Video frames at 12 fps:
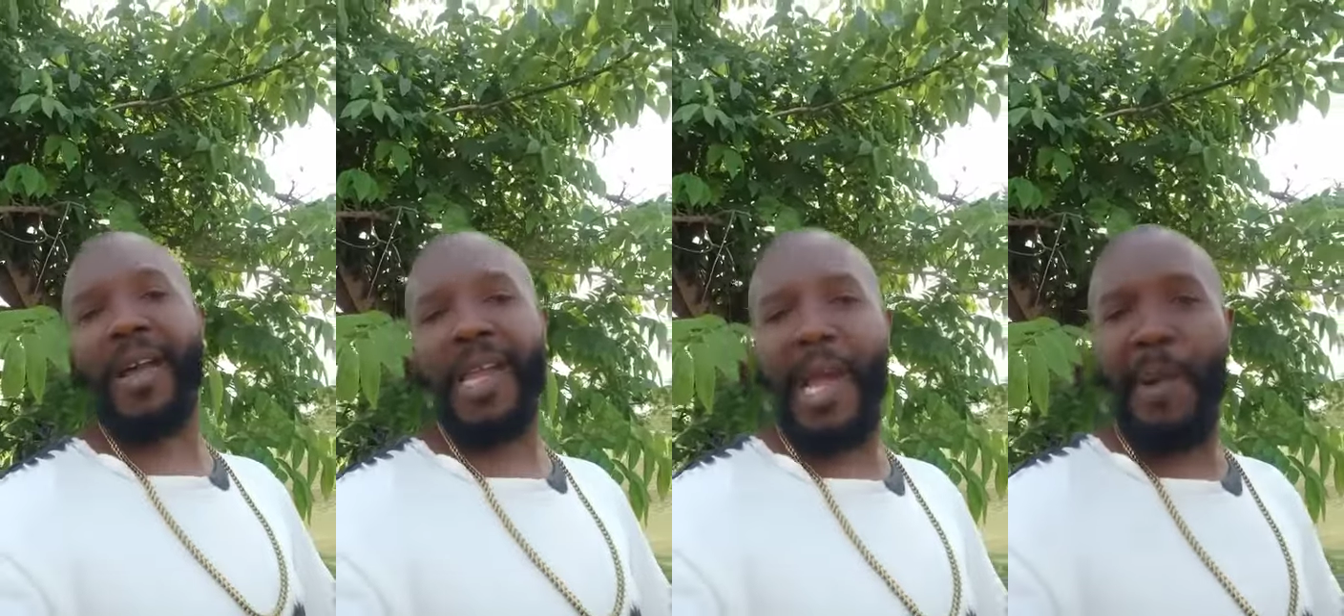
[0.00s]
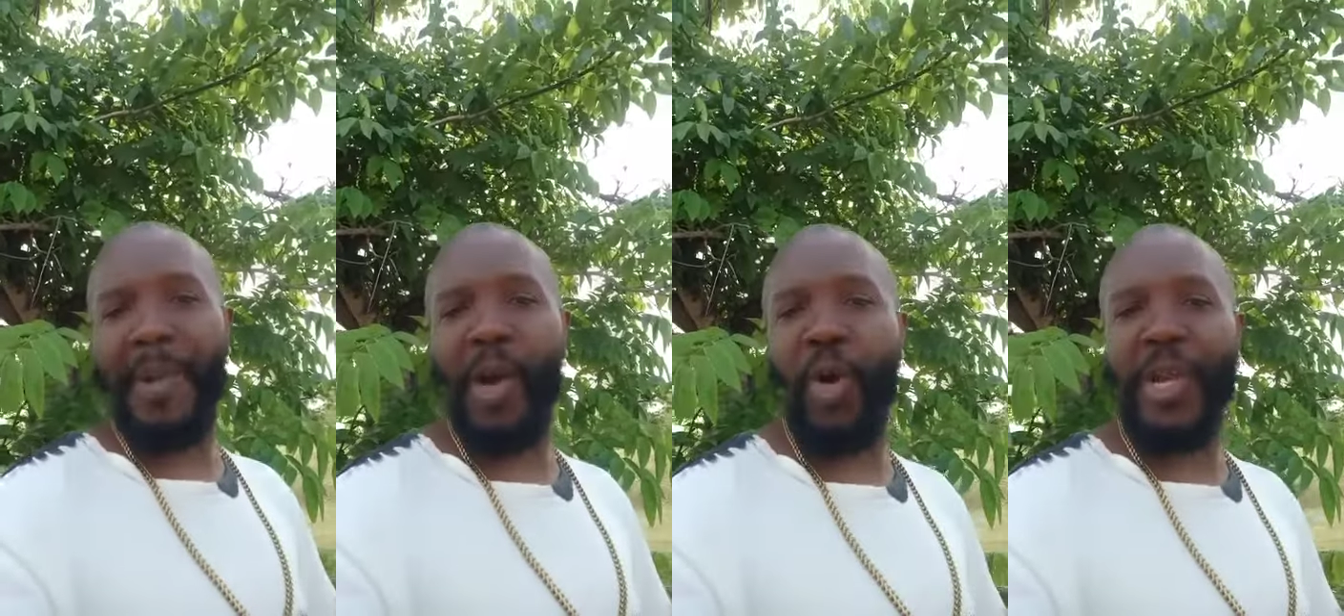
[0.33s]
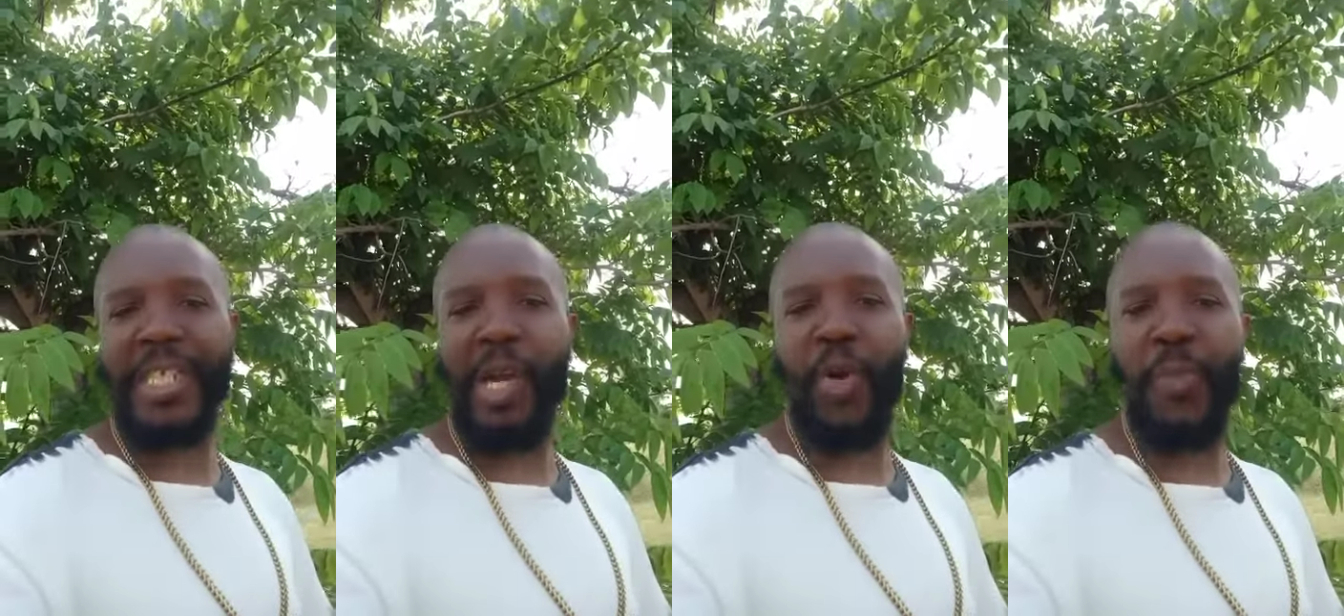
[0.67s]
Yeah, man, good is
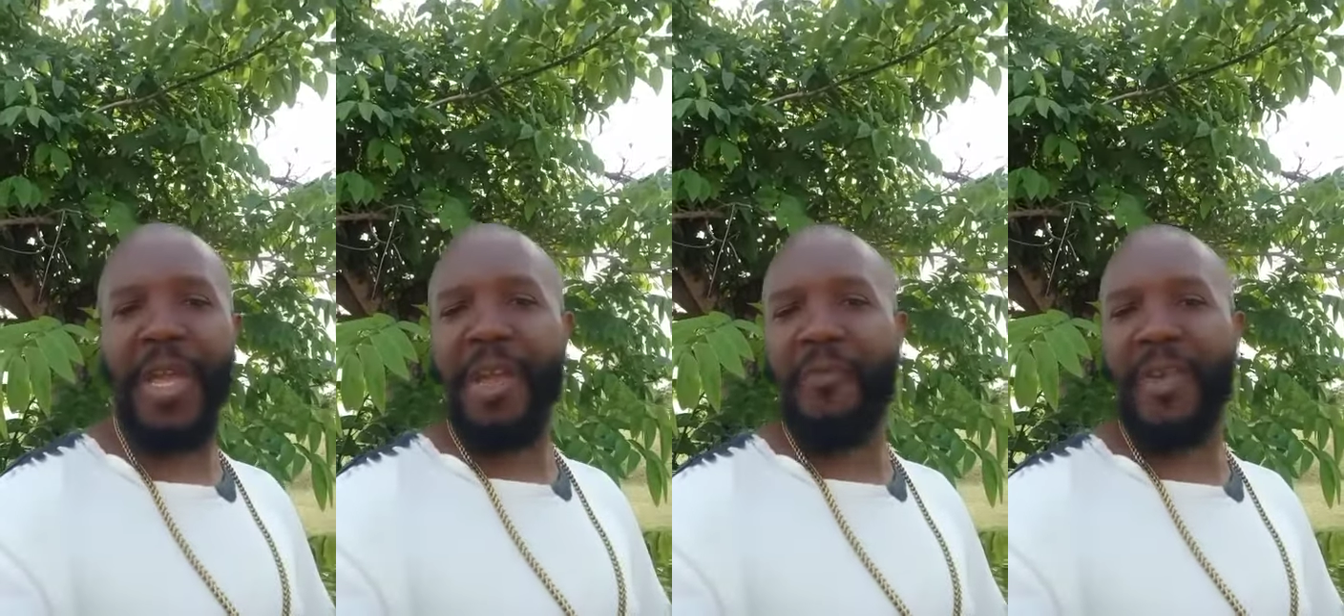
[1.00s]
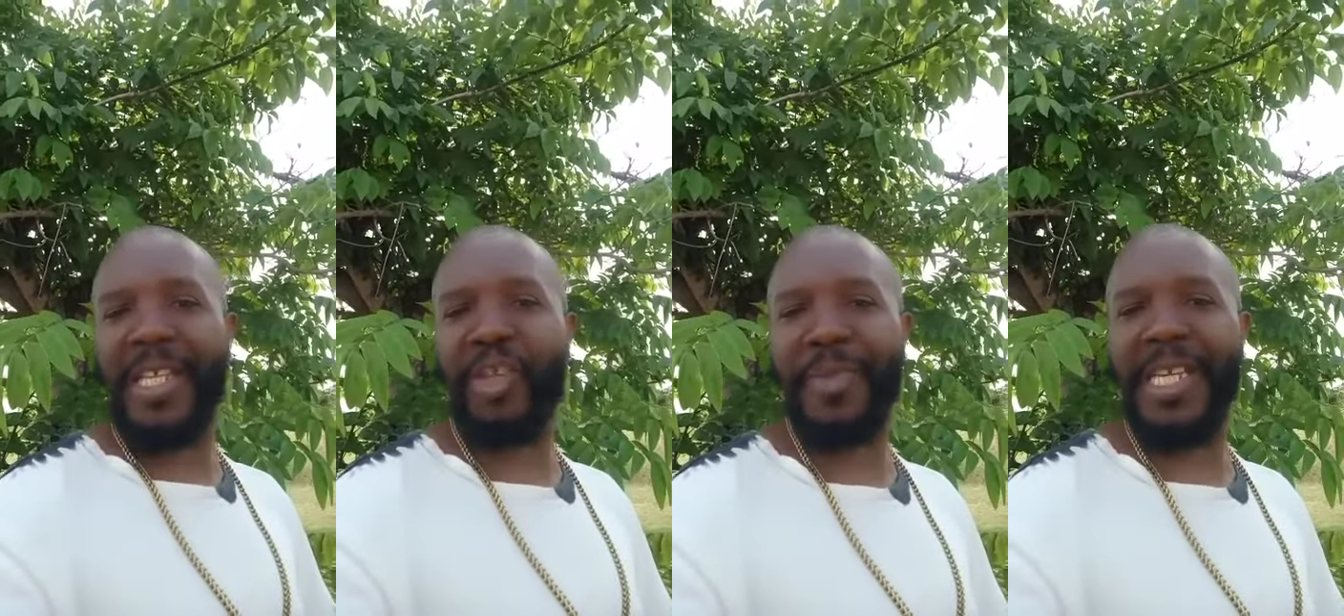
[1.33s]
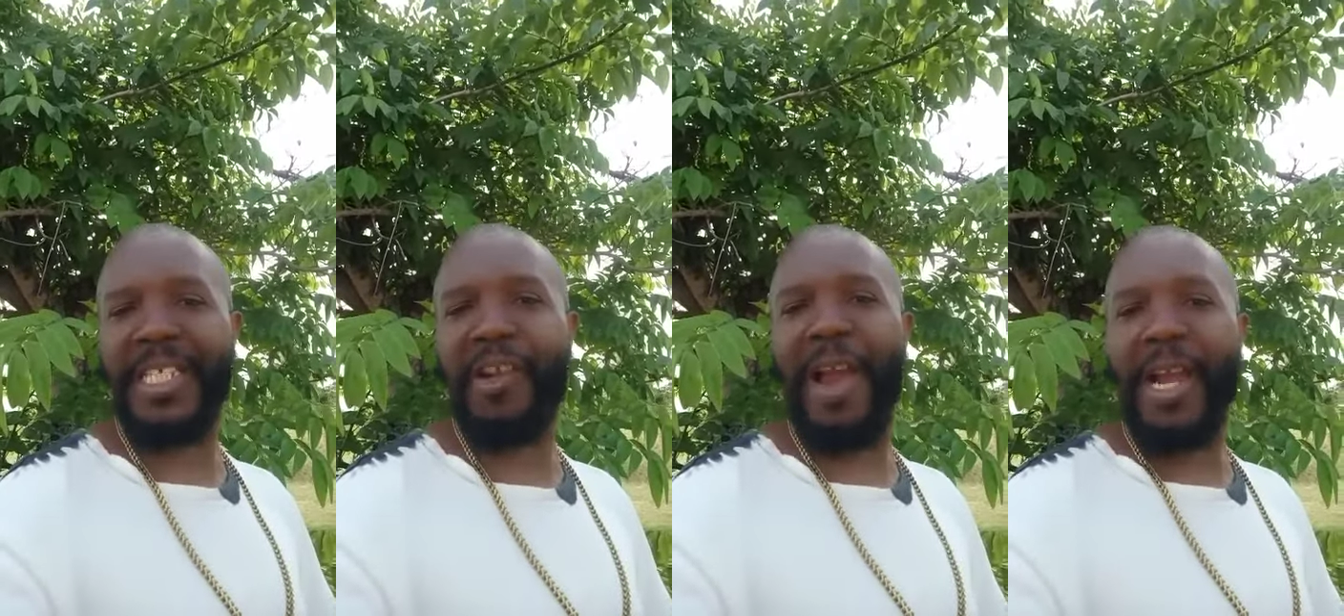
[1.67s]
and good behavior. You see me, I
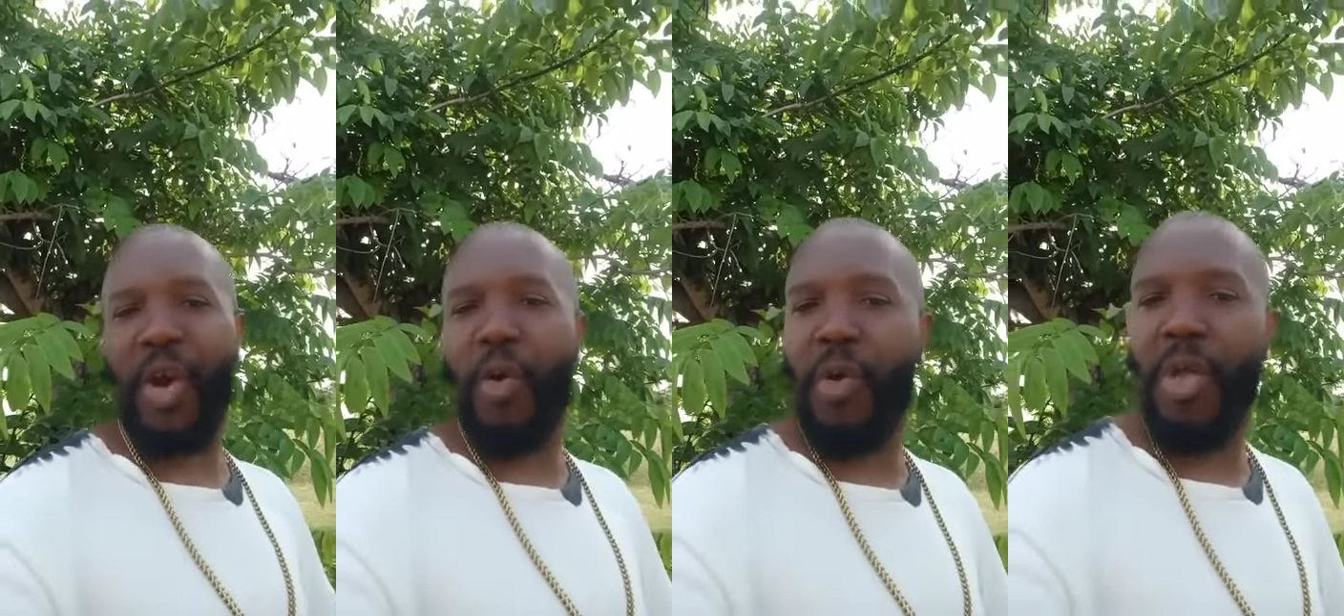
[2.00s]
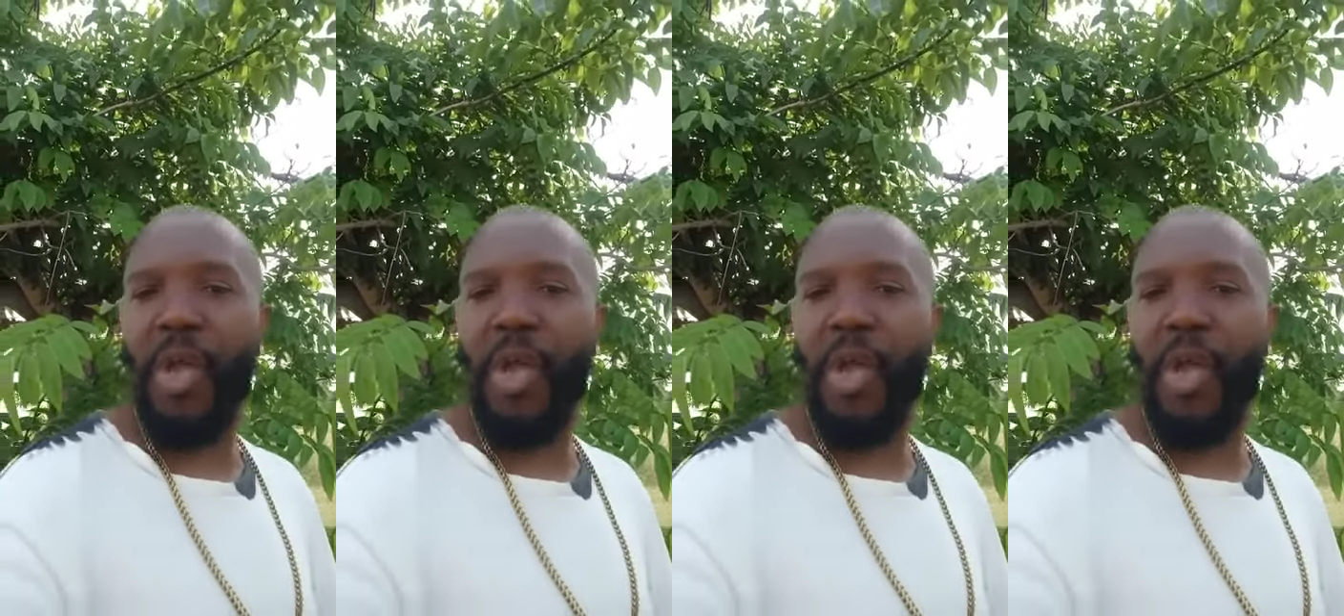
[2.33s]
say, right now,